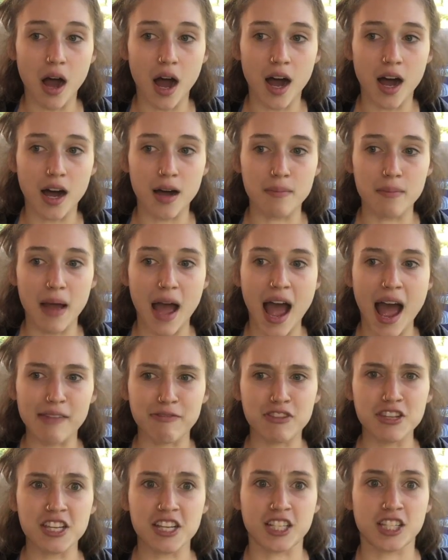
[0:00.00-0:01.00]

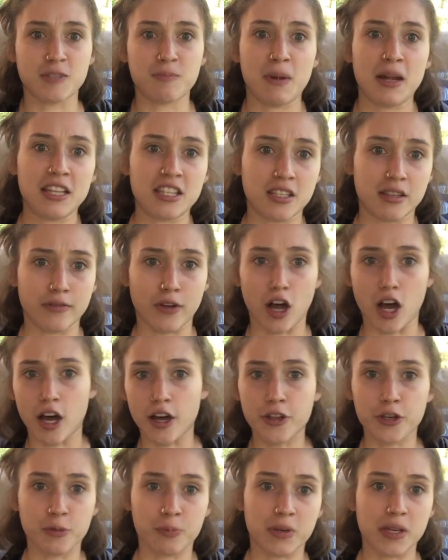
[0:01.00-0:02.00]
at the expense of
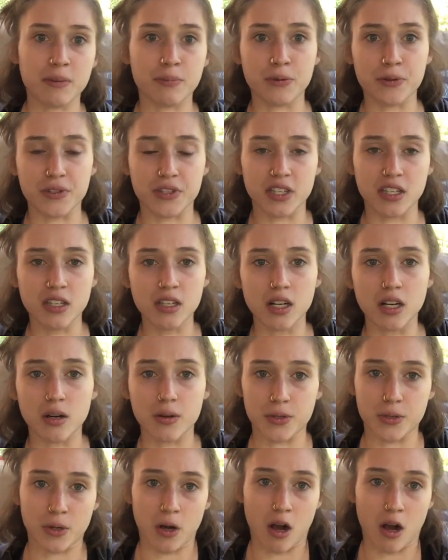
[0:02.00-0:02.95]
other people's egos